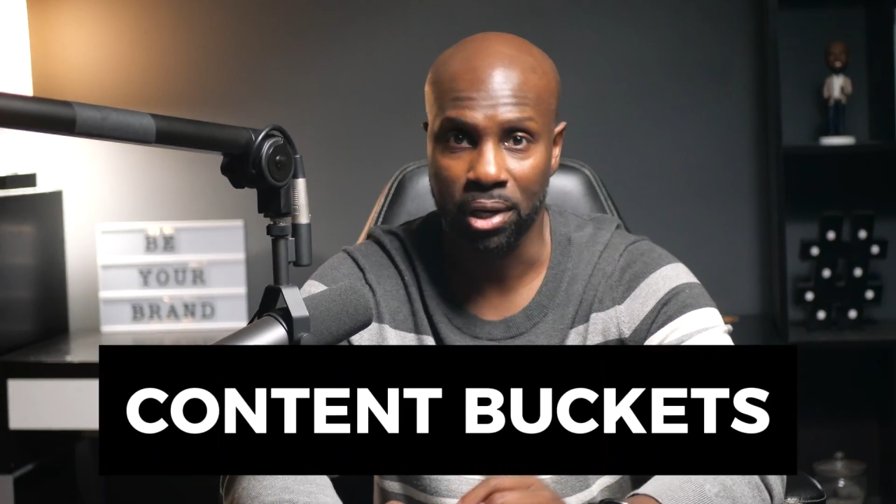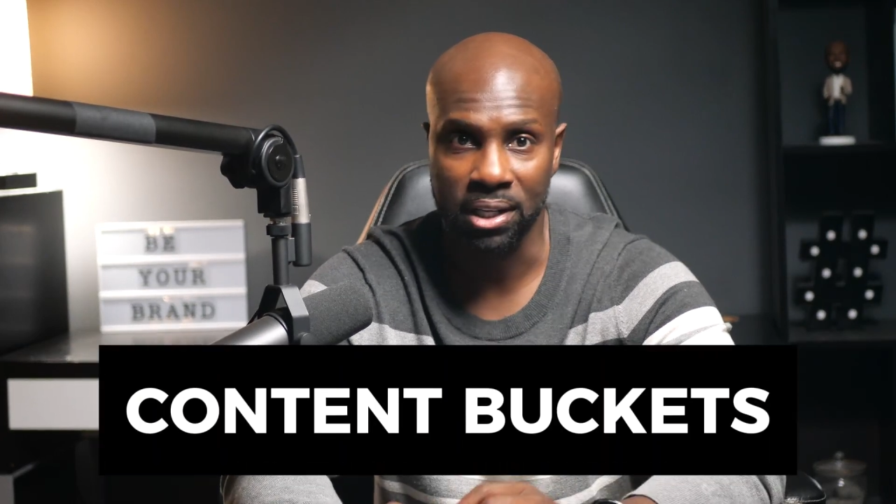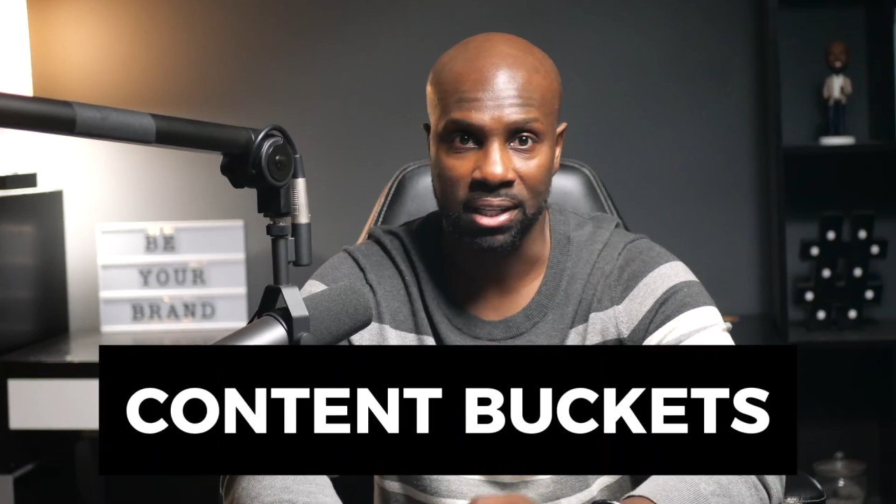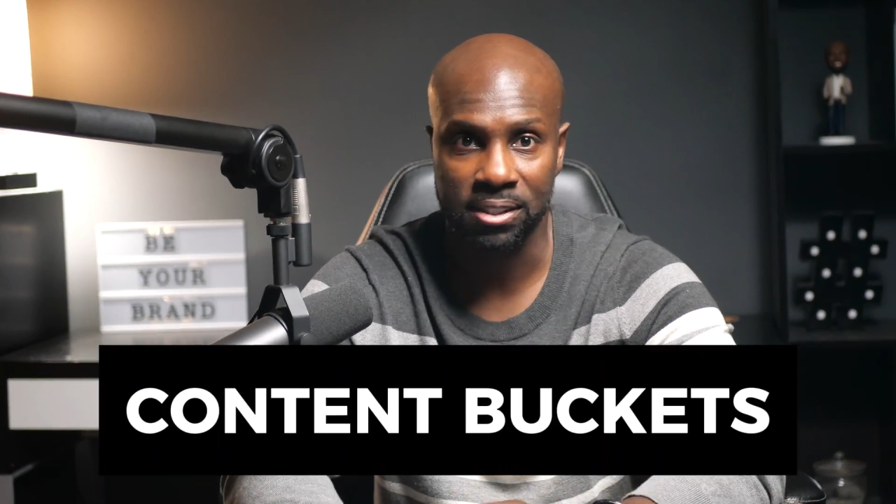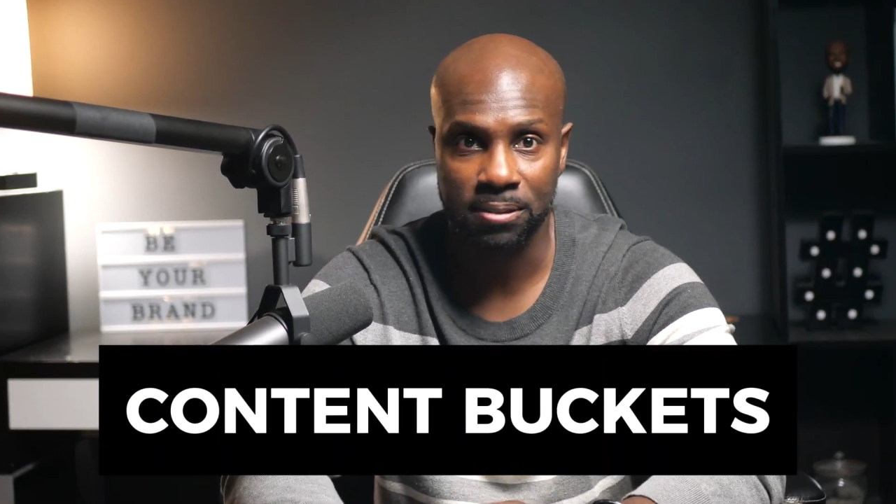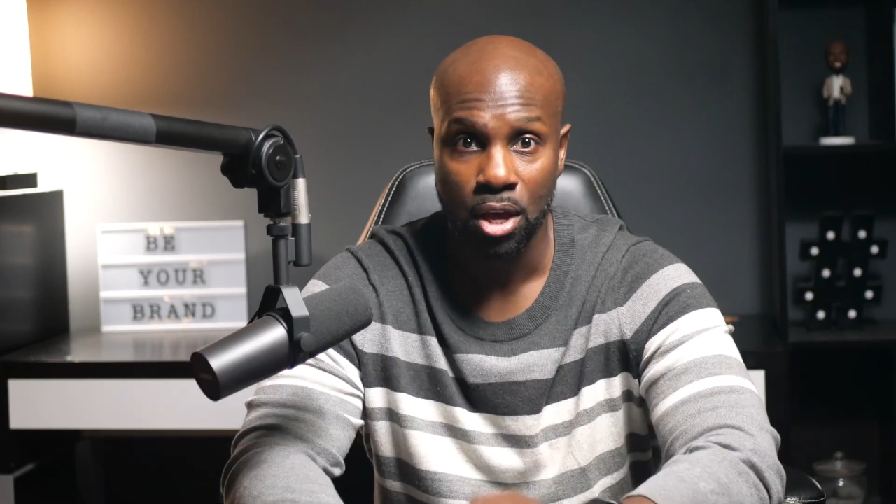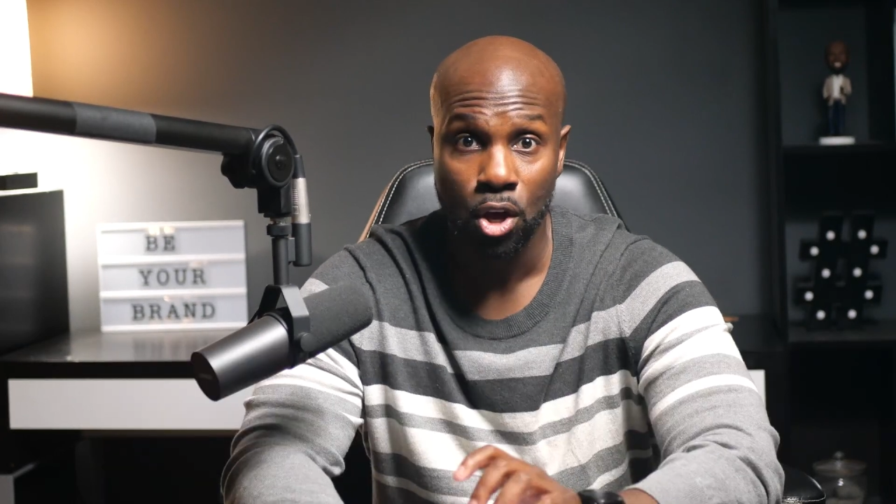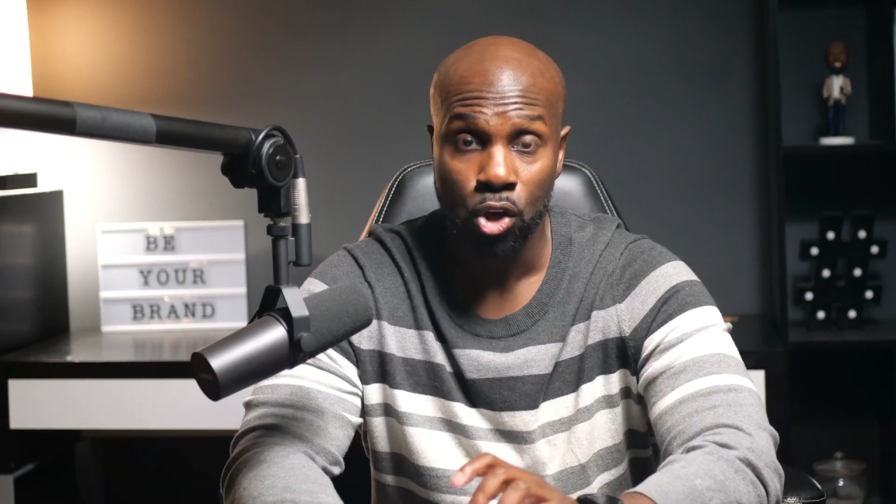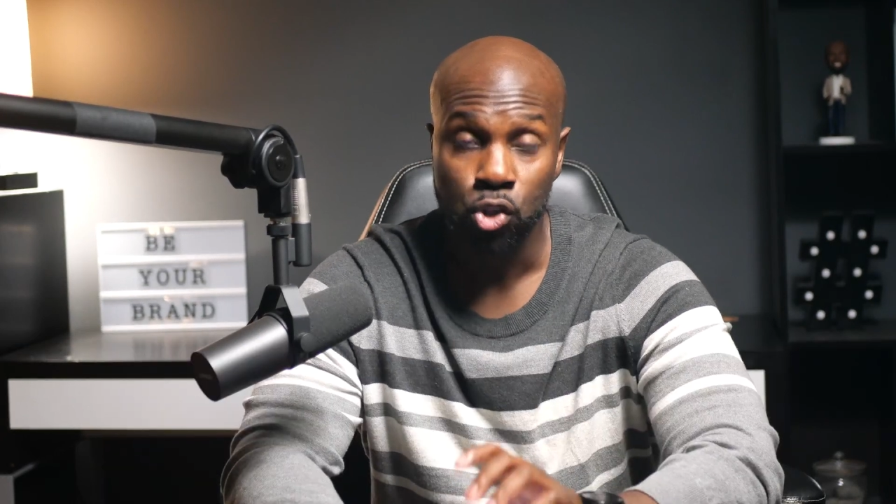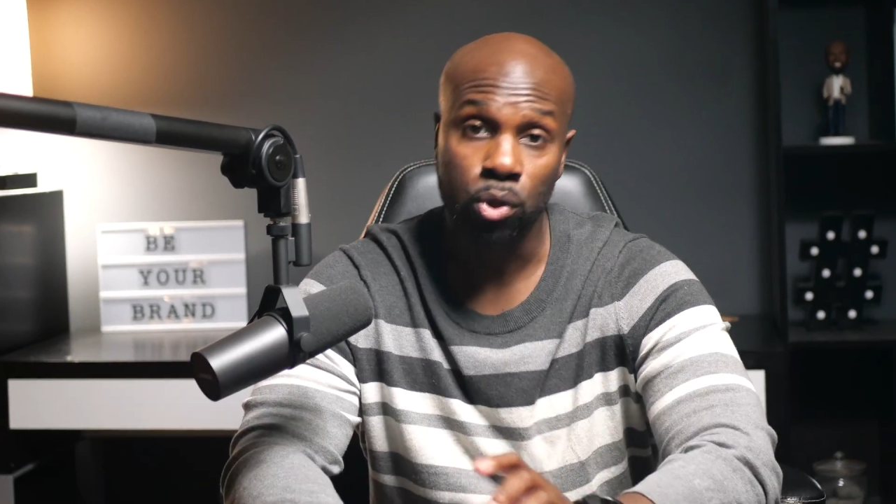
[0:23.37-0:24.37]
buckets.
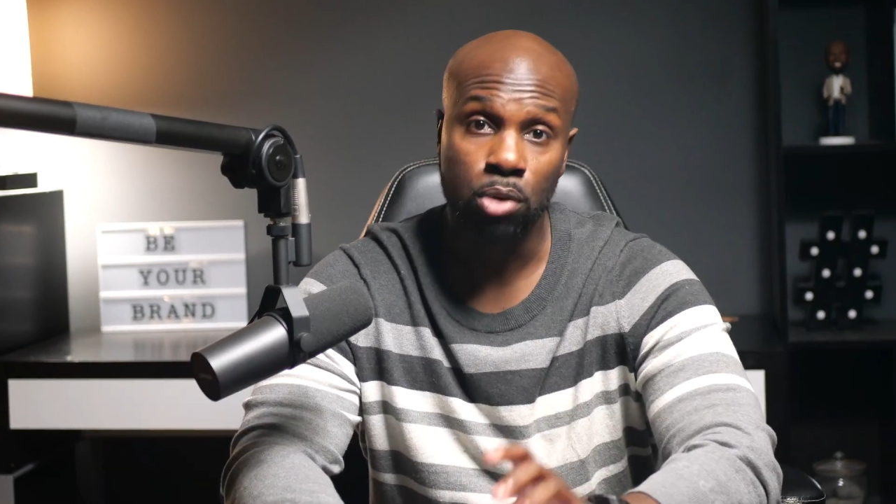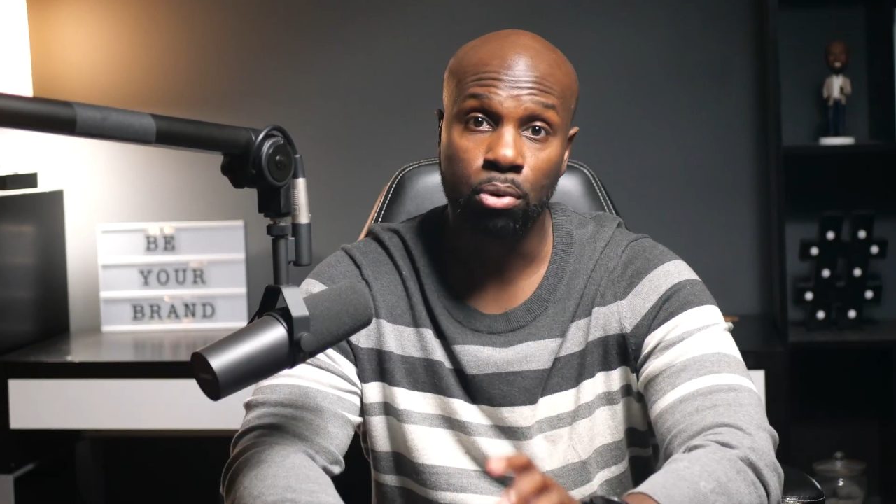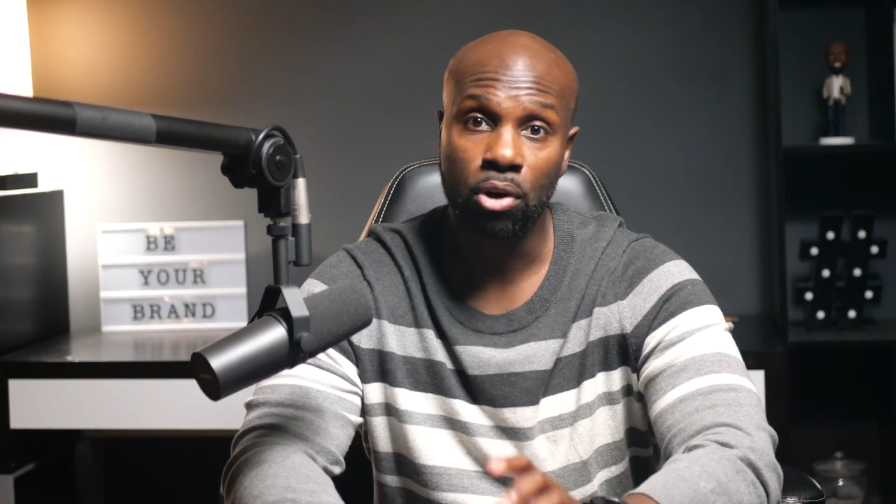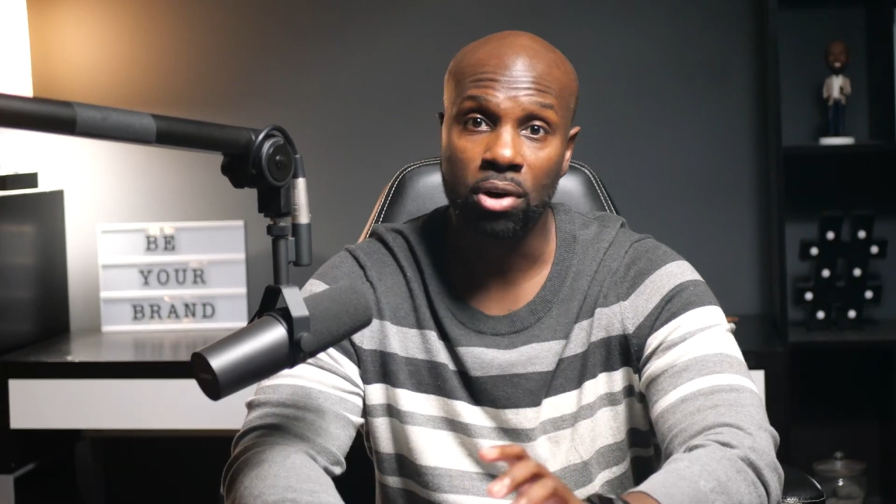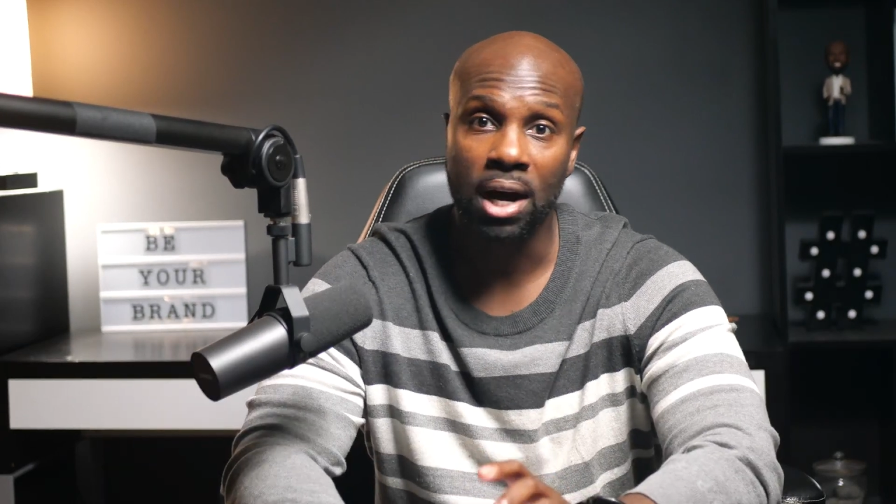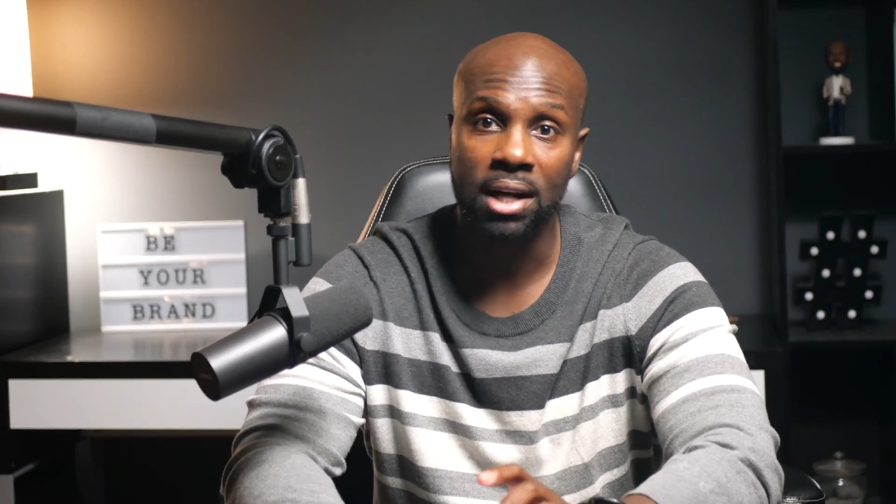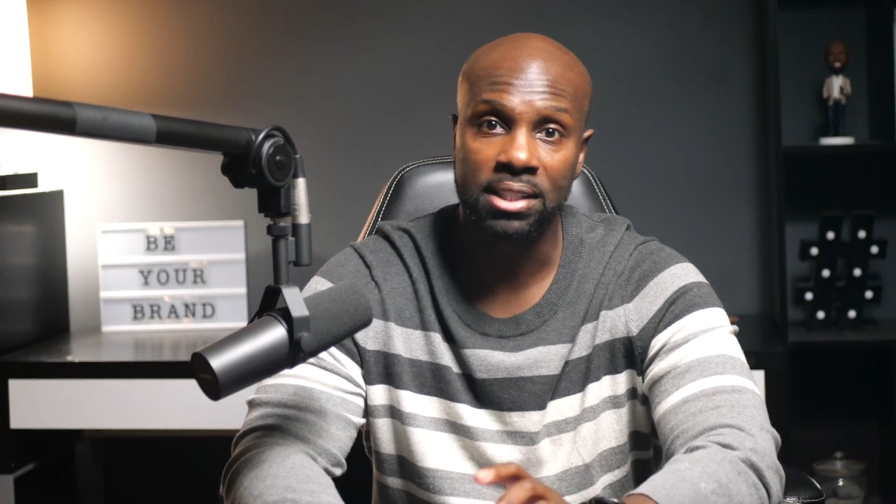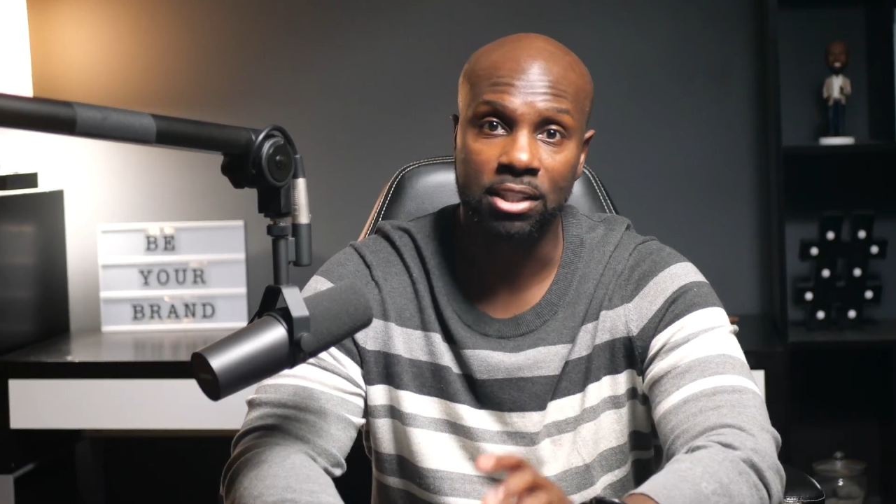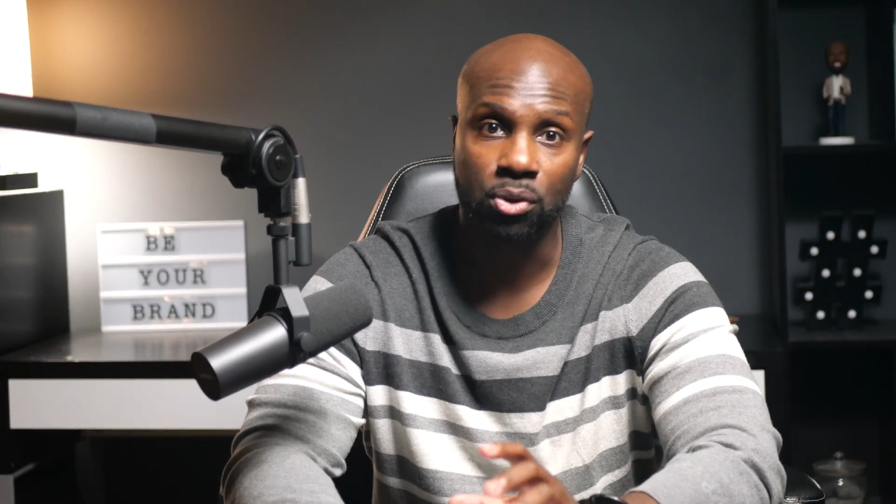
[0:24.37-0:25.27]
So when you boil content